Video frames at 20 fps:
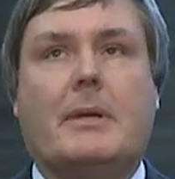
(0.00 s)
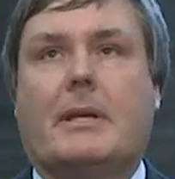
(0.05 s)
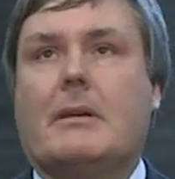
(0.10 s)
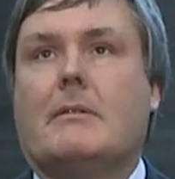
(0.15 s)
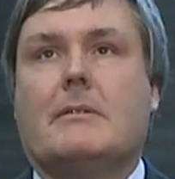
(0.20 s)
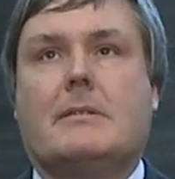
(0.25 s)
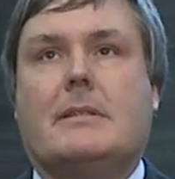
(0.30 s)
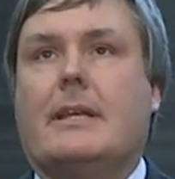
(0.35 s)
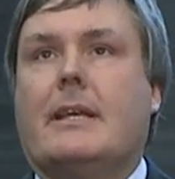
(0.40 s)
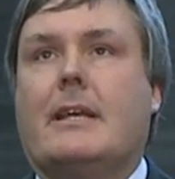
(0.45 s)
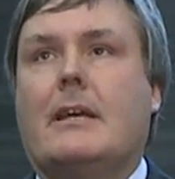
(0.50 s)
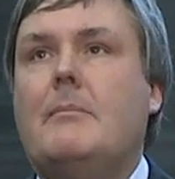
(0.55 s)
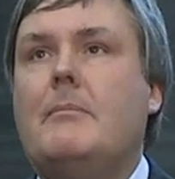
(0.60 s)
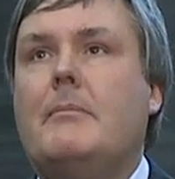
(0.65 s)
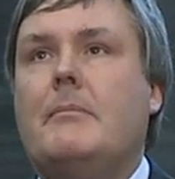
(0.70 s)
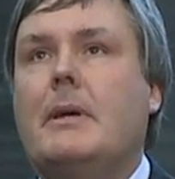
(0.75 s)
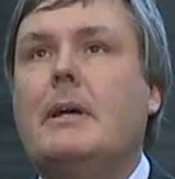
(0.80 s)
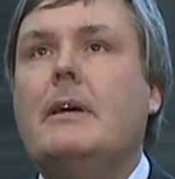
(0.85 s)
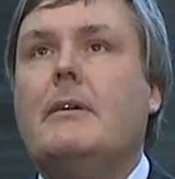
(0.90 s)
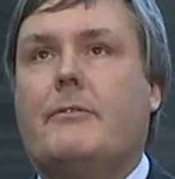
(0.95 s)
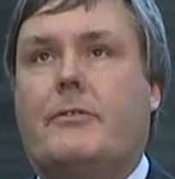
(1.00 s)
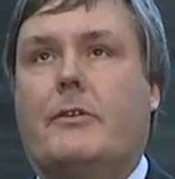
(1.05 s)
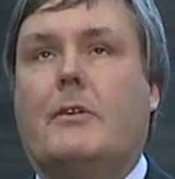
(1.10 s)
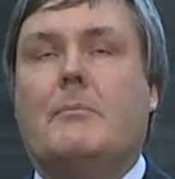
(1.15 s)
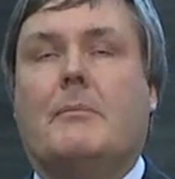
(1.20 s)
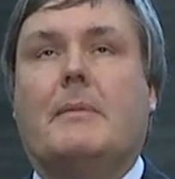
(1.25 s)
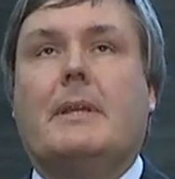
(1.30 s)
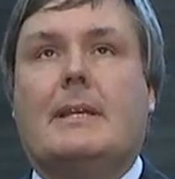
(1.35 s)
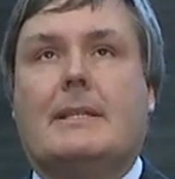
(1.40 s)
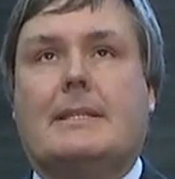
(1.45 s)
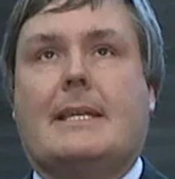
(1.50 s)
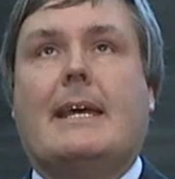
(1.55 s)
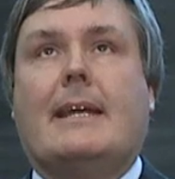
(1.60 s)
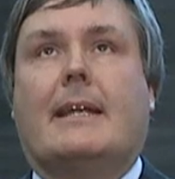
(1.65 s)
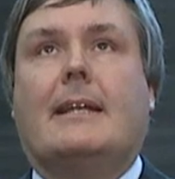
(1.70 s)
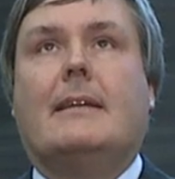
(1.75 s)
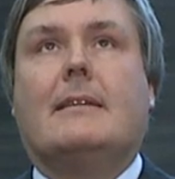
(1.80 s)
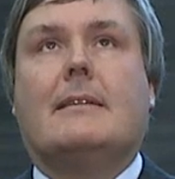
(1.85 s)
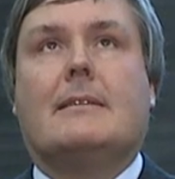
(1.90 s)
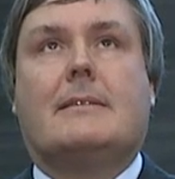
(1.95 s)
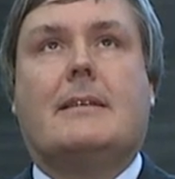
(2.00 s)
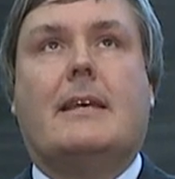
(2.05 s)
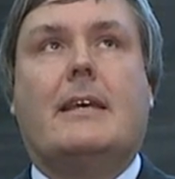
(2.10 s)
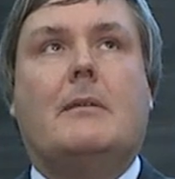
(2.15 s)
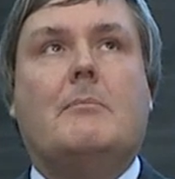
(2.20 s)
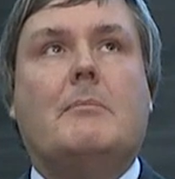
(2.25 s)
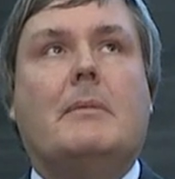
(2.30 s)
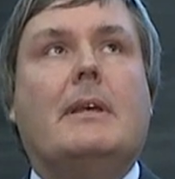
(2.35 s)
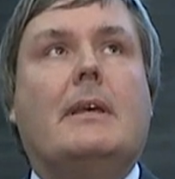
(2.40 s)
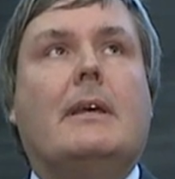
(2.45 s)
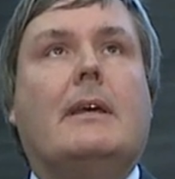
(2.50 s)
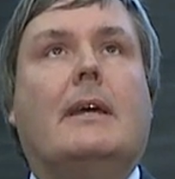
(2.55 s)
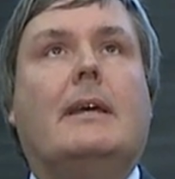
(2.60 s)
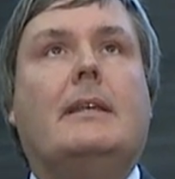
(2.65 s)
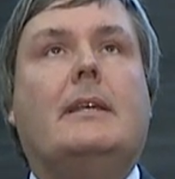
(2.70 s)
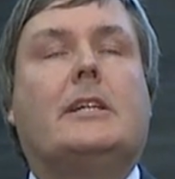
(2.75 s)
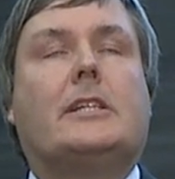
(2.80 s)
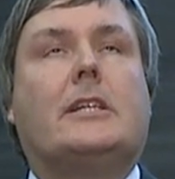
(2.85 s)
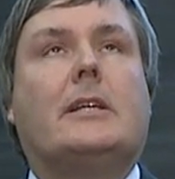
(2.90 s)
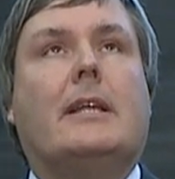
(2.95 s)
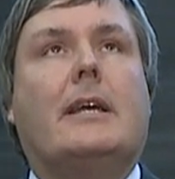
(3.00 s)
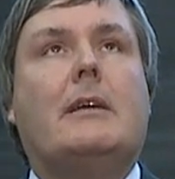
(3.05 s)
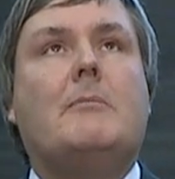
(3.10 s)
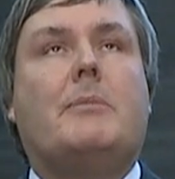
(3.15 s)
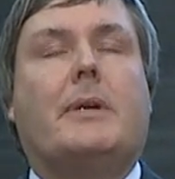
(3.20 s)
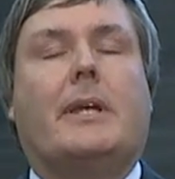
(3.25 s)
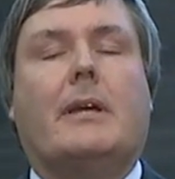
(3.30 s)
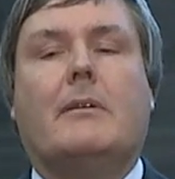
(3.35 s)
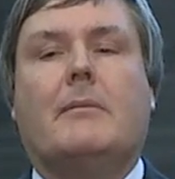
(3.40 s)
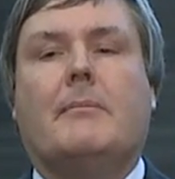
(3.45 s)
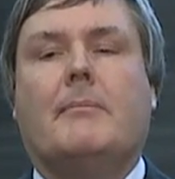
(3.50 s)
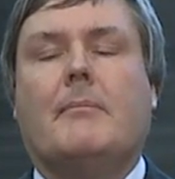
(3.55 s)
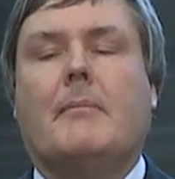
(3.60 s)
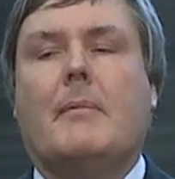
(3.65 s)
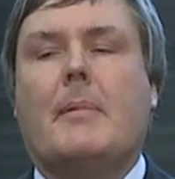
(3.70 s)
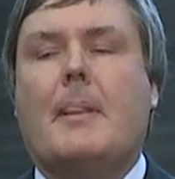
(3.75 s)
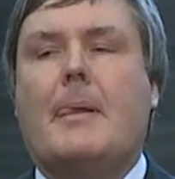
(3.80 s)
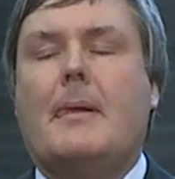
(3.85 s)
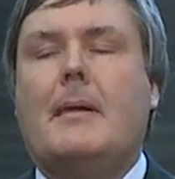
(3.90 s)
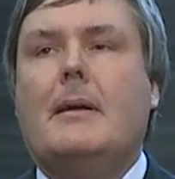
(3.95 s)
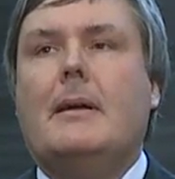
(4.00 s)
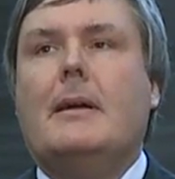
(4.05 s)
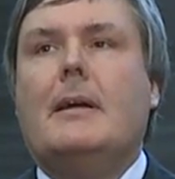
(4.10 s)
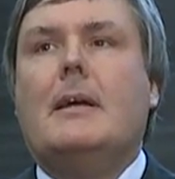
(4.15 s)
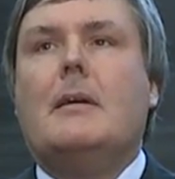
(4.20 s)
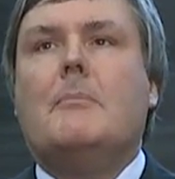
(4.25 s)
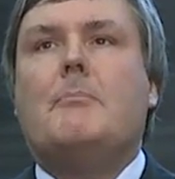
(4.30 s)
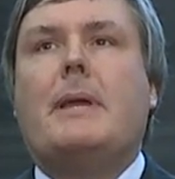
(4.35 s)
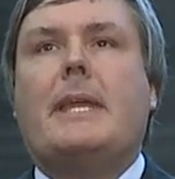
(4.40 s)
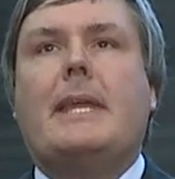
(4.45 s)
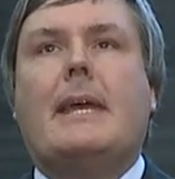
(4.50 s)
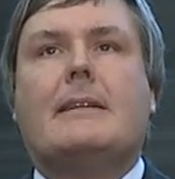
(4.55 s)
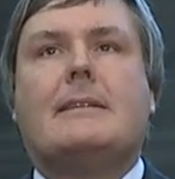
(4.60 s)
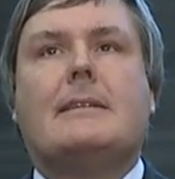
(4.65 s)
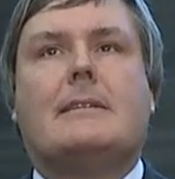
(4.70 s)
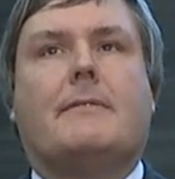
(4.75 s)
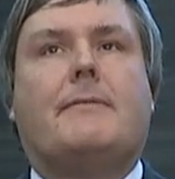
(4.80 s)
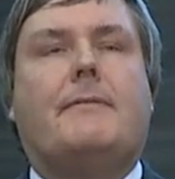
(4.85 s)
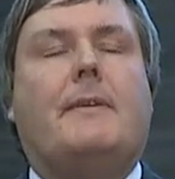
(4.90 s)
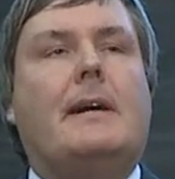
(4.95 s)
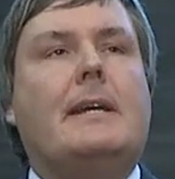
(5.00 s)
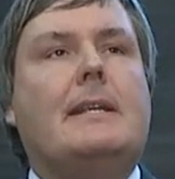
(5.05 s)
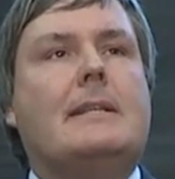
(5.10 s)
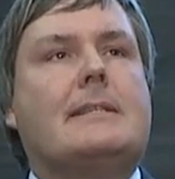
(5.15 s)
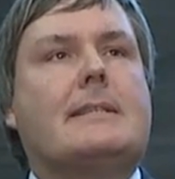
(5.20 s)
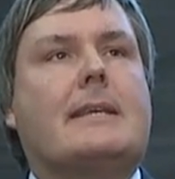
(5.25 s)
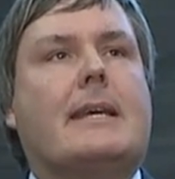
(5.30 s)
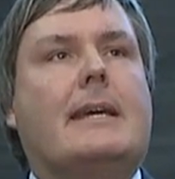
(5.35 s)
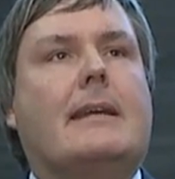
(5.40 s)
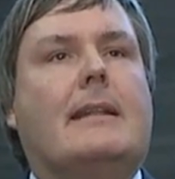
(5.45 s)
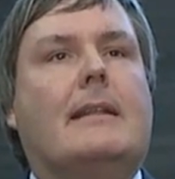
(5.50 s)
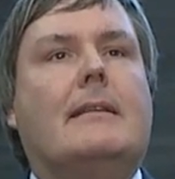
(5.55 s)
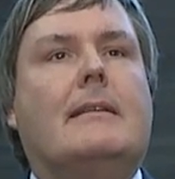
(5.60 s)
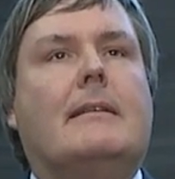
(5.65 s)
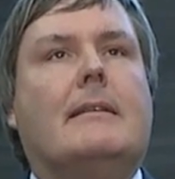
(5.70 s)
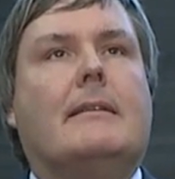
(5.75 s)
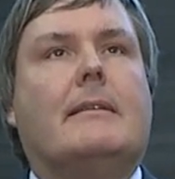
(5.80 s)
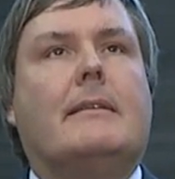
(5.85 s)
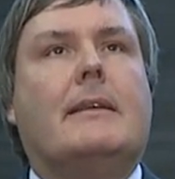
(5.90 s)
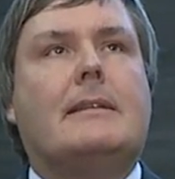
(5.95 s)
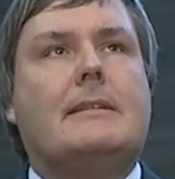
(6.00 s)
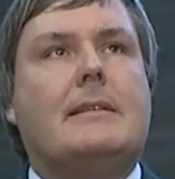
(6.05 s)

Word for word: because they come from exactly the same initial embryo. But yet at a fine scale, their